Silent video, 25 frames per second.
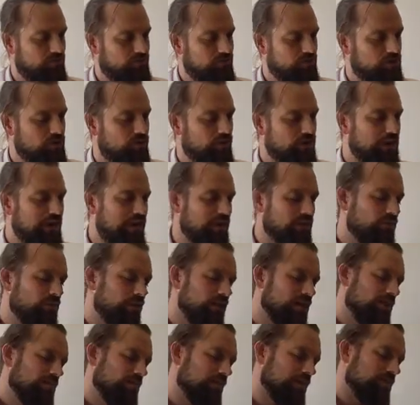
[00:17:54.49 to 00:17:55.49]
So again,
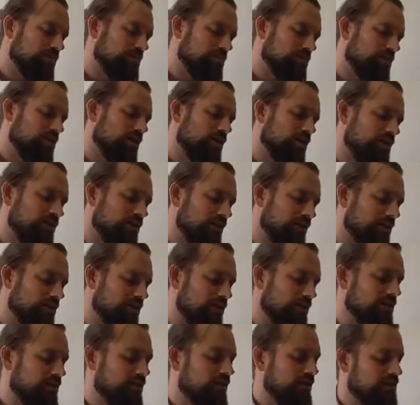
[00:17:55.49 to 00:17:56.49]
we're going to be
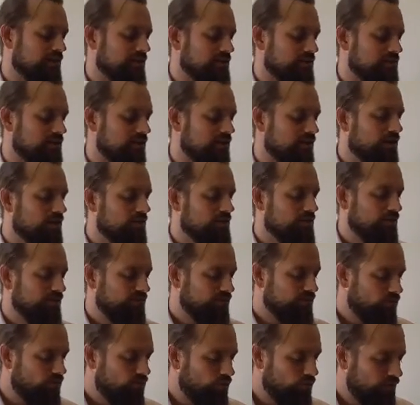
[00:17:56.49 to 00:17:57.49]
observing the learners
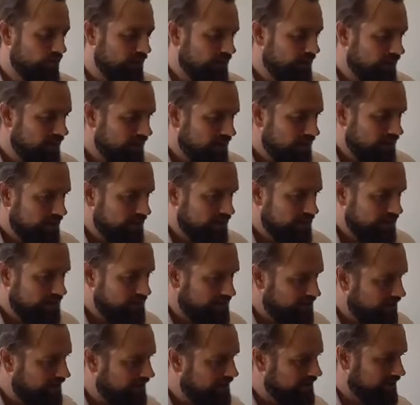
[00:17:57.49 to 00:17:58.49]
before we
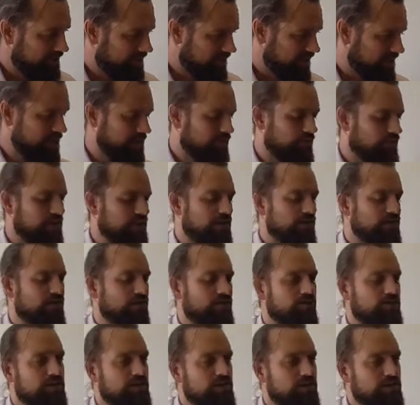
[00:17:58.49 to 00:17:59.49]
decide that they are ready
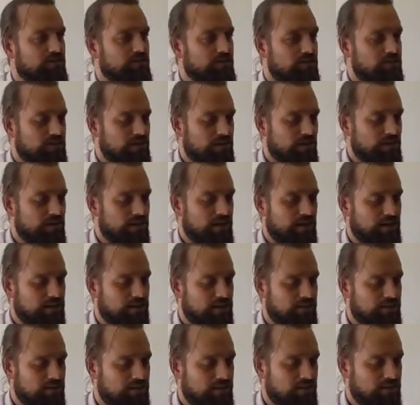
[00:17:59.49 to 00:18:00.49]
for risk of a certain
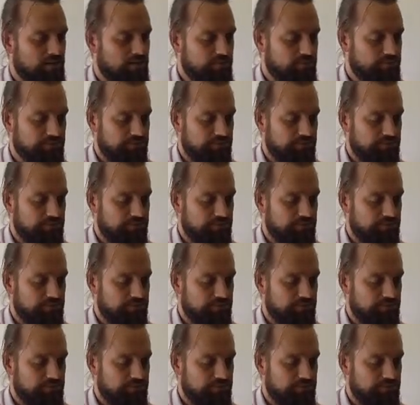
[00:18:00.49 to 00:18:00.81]
activity.